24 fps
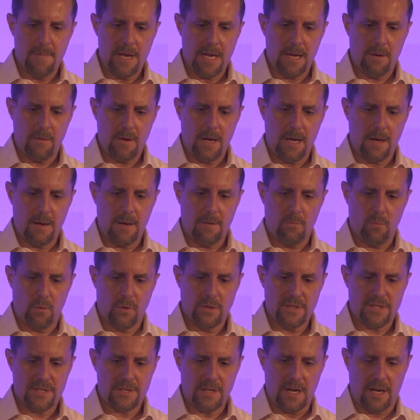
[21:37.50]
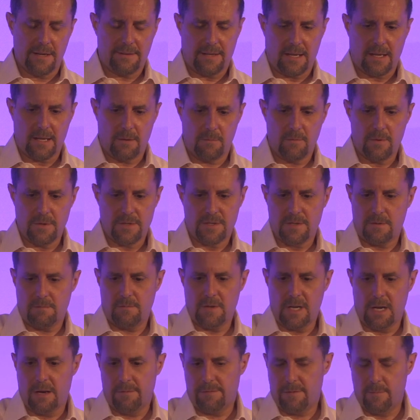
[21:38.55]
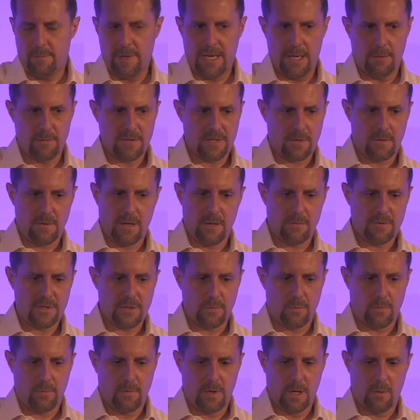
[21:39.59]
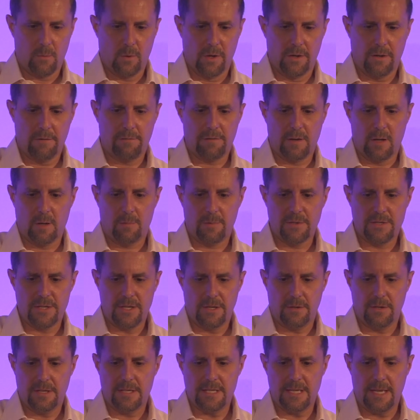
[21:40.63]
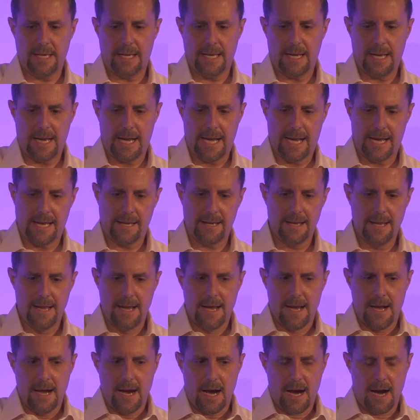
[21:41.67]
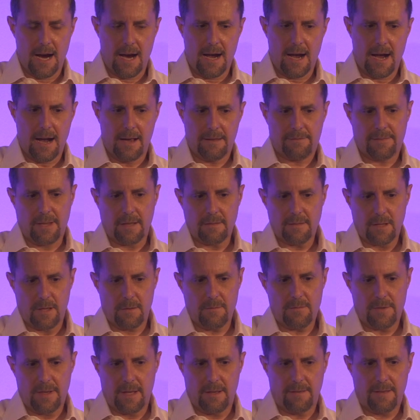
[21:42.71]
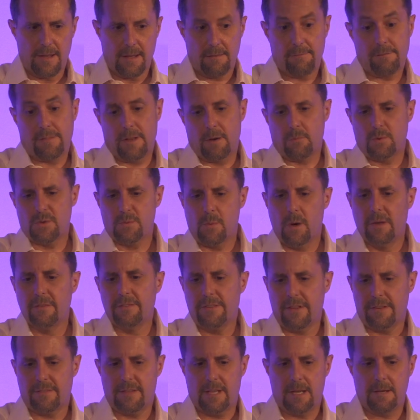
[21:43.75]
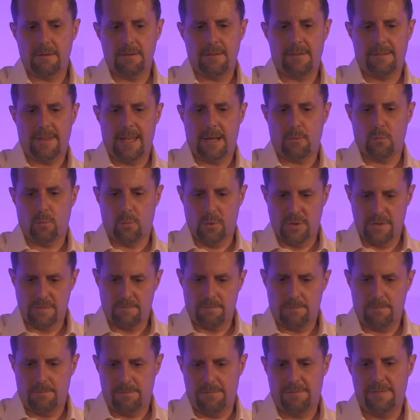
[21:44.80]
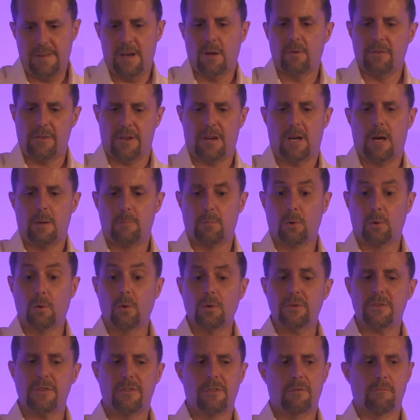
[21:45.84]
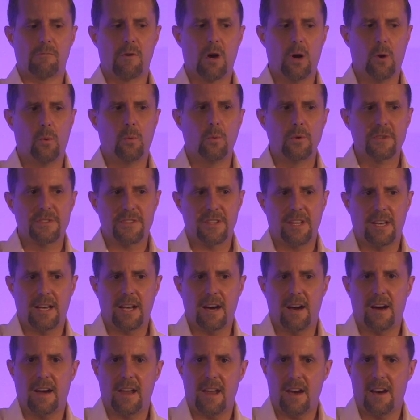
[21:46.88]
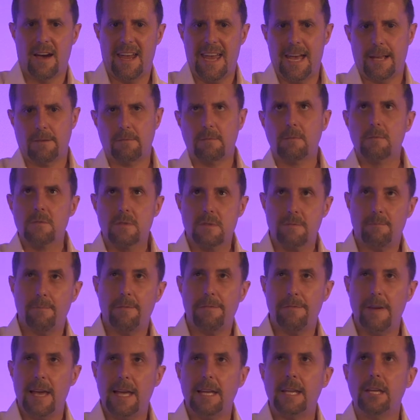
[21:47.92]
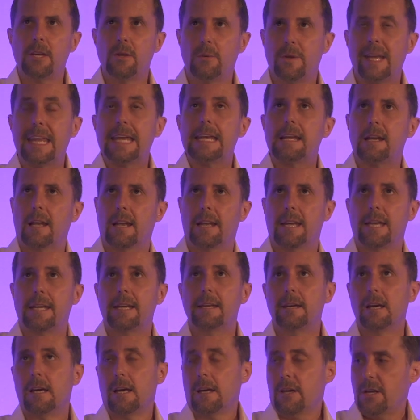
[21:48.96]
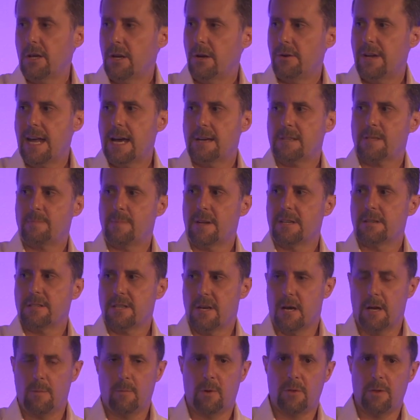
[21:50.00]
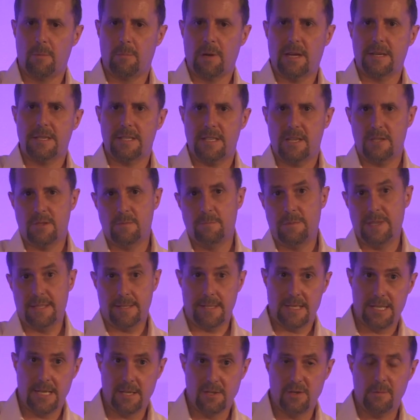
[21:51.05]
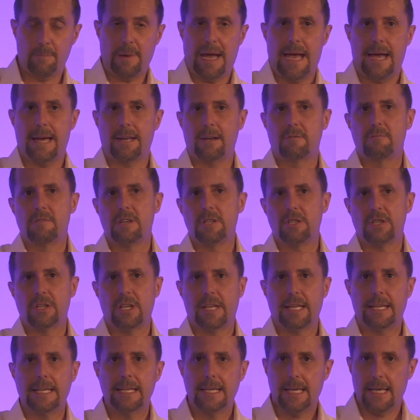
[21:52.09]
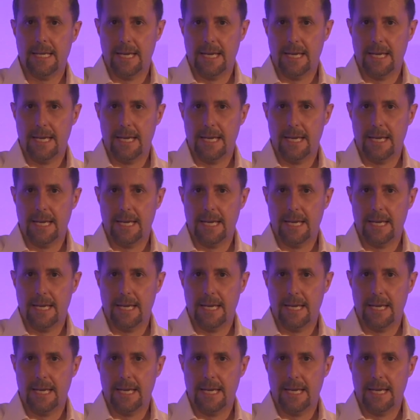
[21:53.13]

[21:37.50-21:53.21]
It was, I think it was, for me, it was a wonderful opportunity. And I think there was one thing that was felt that I brought to the role was that I had fairly uniquely, now spent time on the PlayStation business in Japan originally,